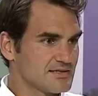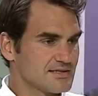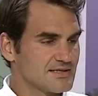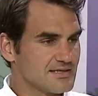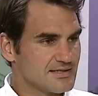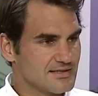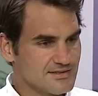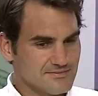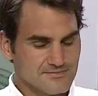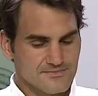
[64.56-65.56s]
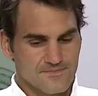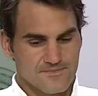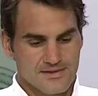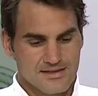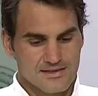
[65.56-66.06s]

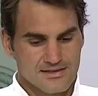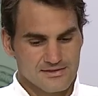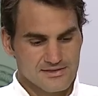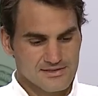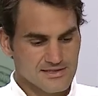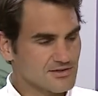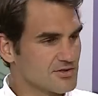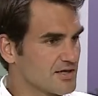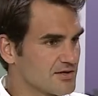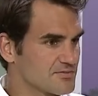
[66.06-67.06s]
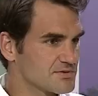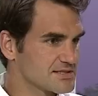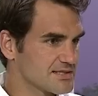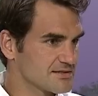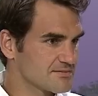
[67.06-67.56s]
It's still not
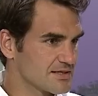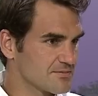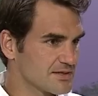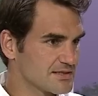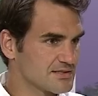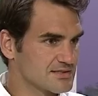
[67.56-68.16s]
100% in my opinion.